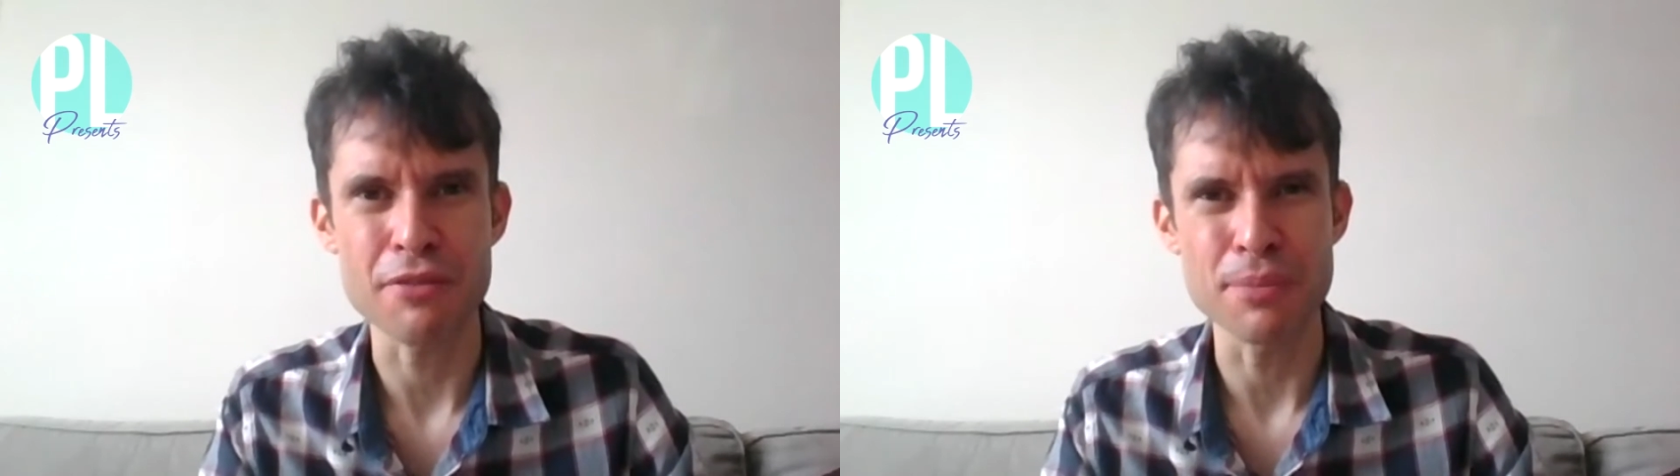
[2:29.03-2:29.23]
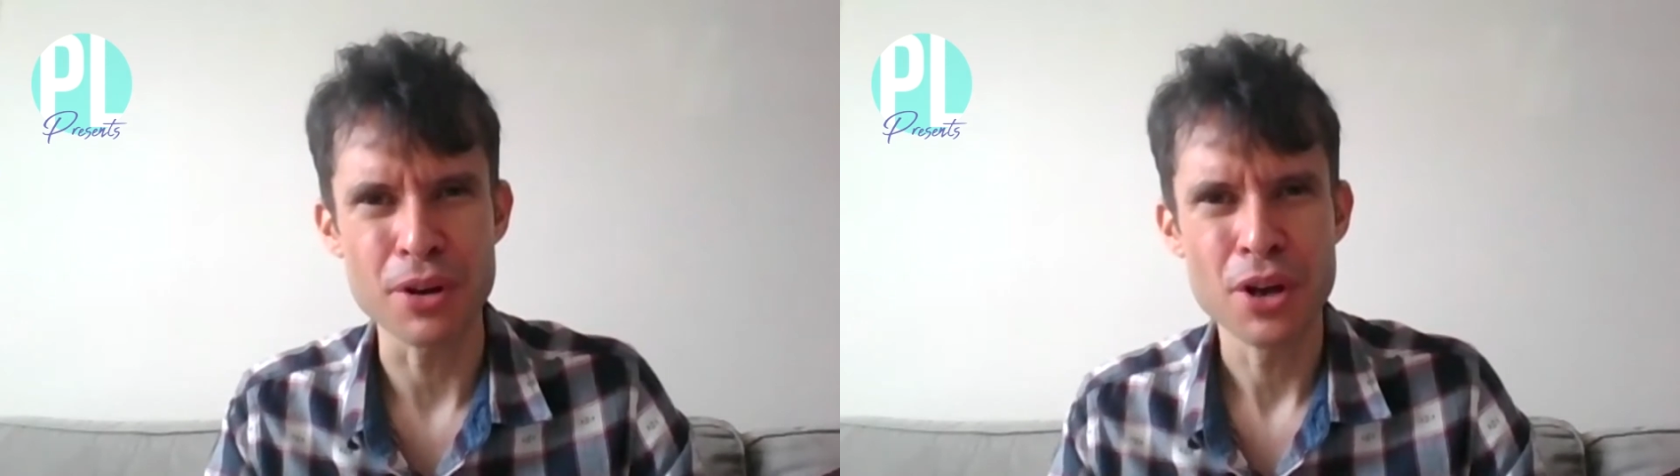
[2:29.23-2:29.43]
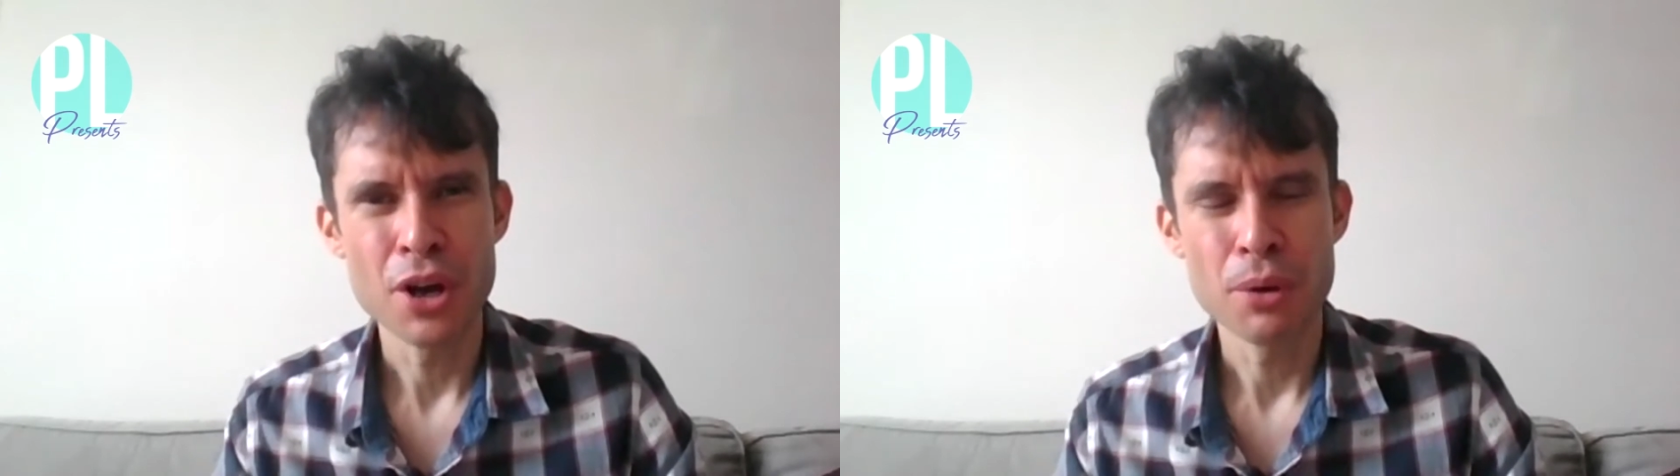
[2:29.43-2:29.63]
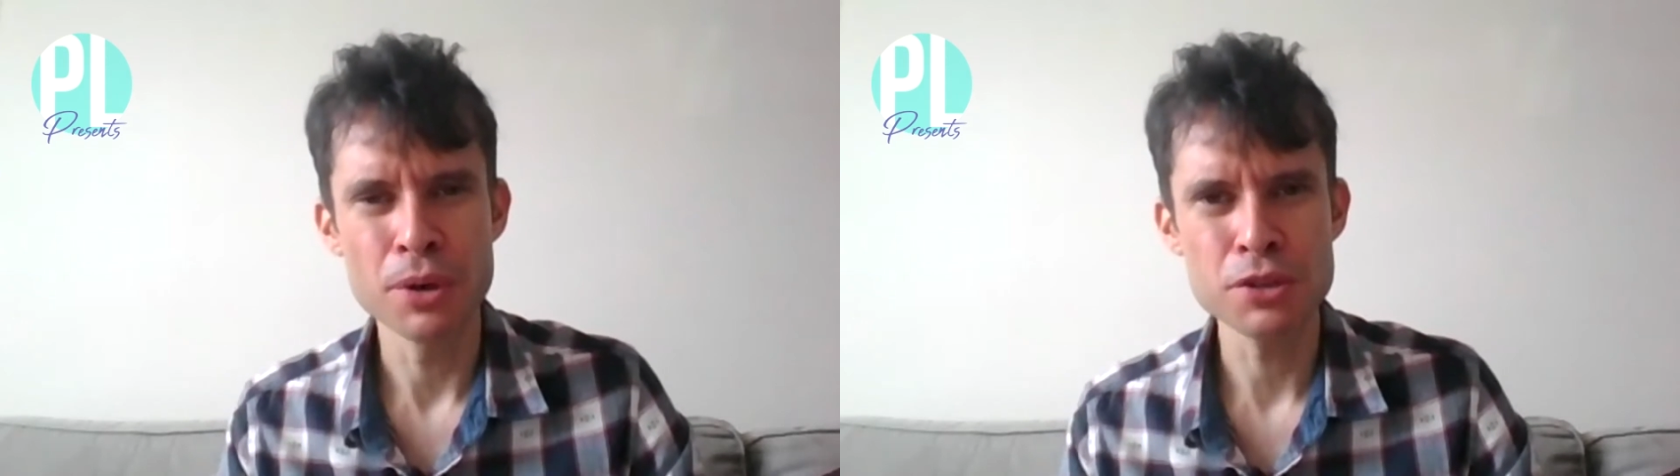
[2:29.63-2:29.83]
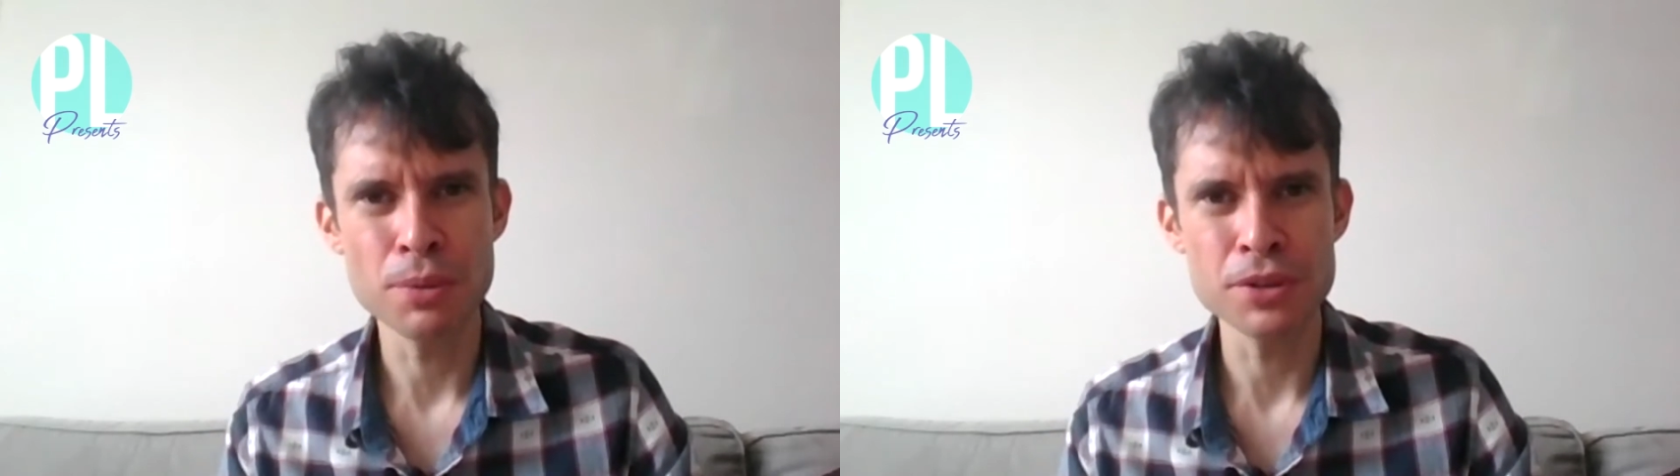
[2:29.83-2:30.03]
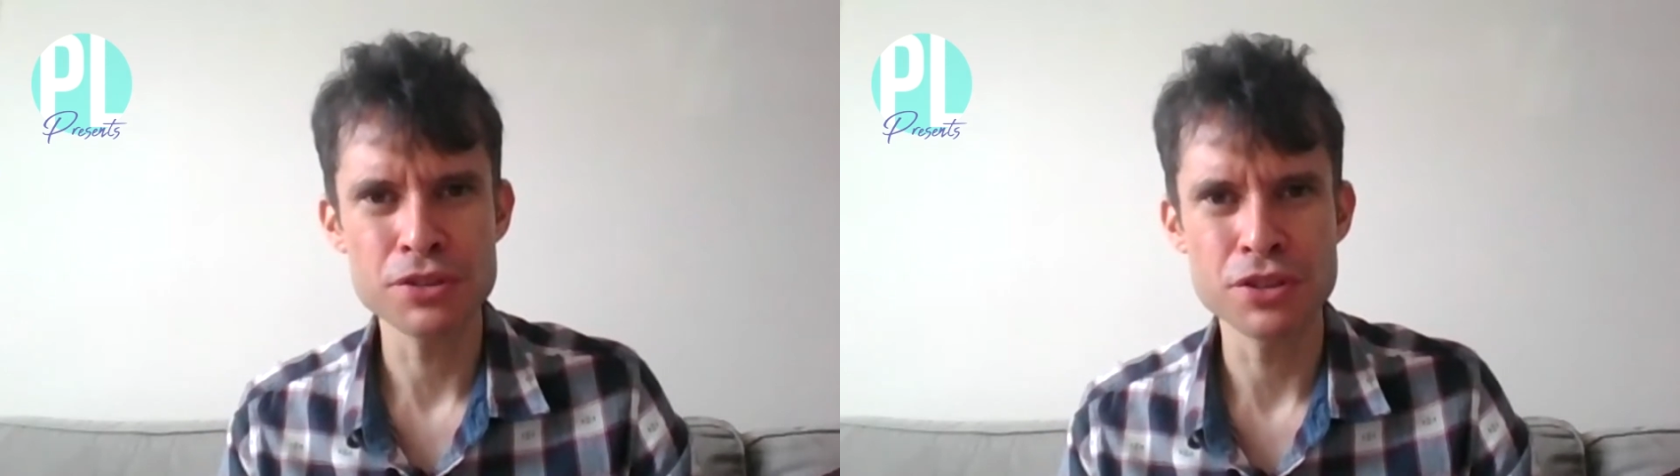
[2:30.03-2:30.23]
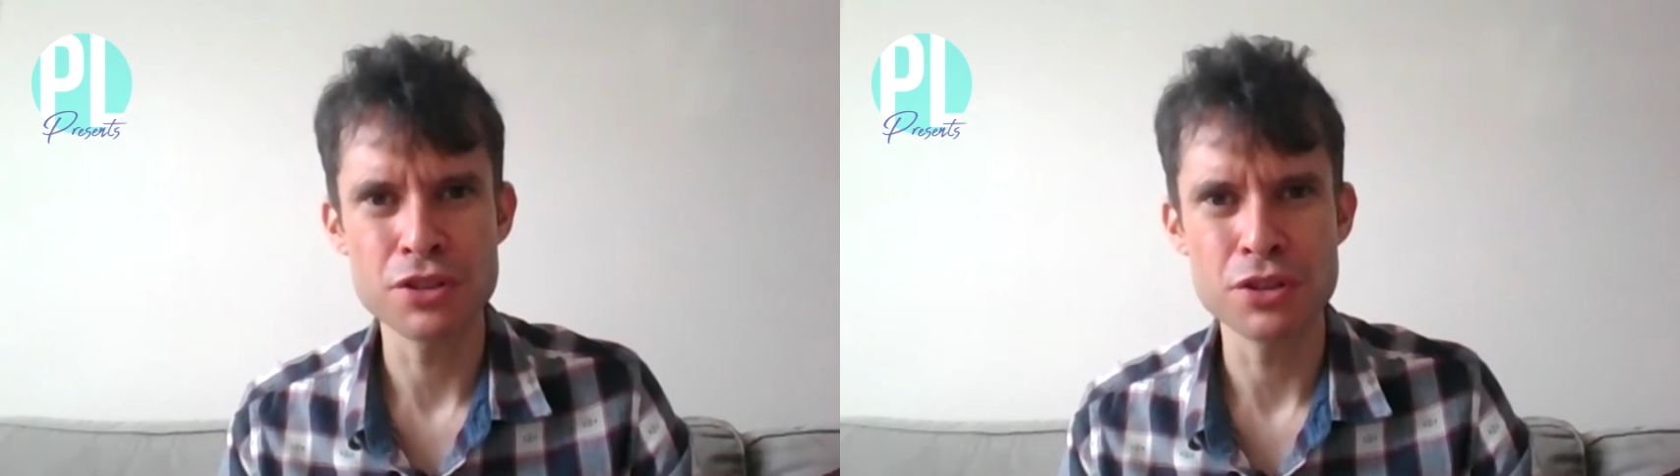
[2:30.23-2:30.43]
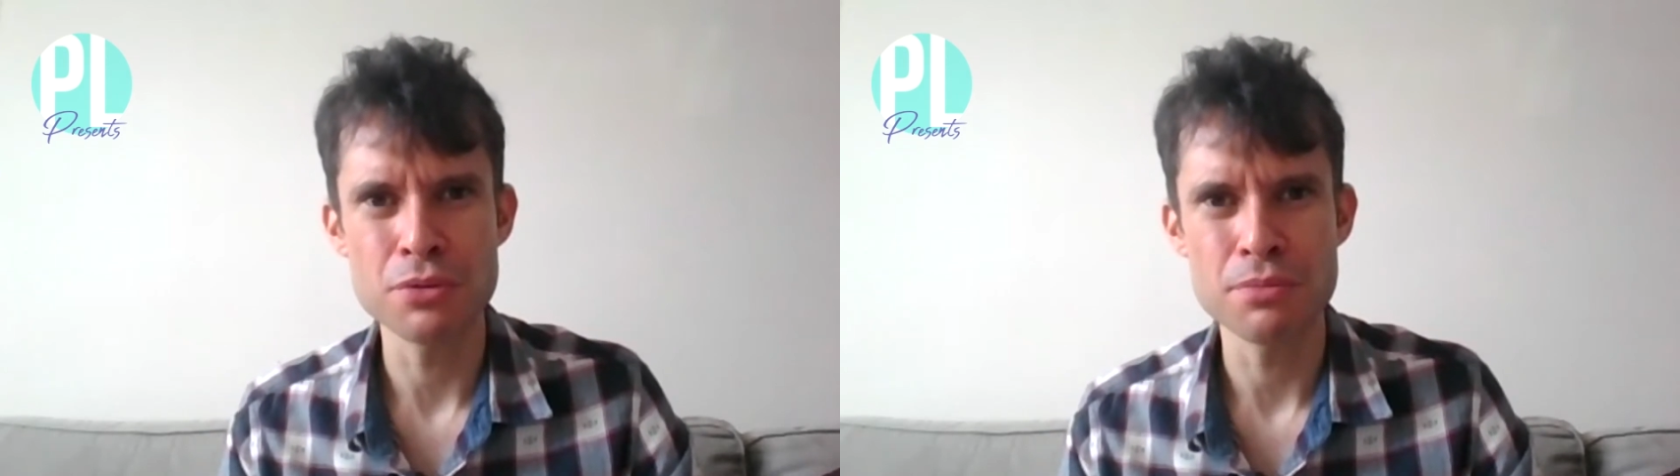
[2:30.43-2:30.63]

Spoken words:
but which ones did you